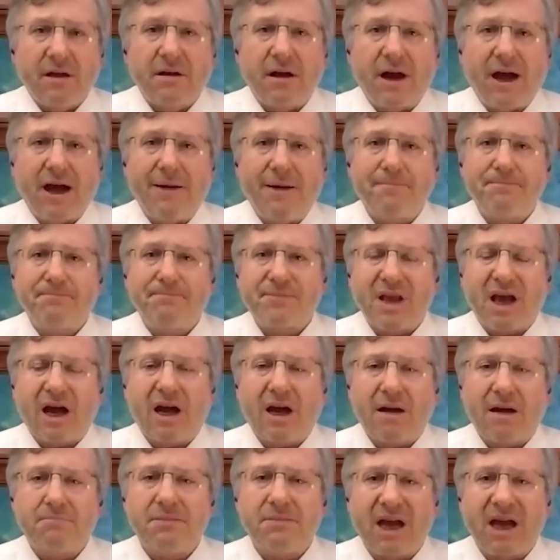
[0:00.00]
um,
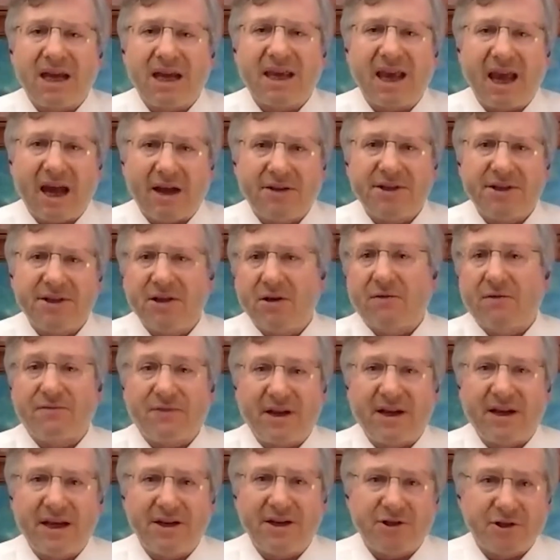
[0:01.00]
um, accounting or
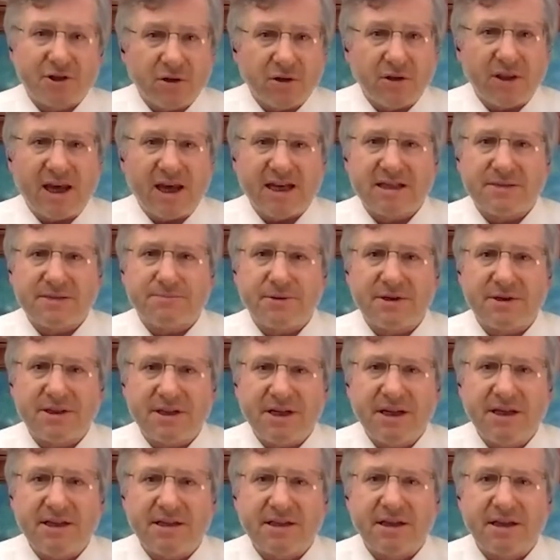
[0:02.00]
financial
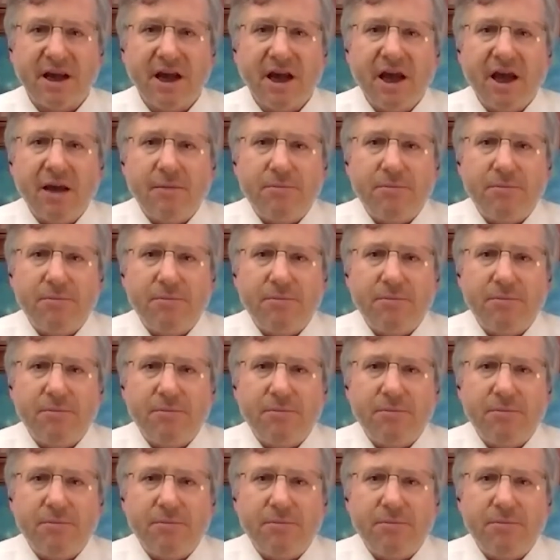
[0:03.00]
expertise,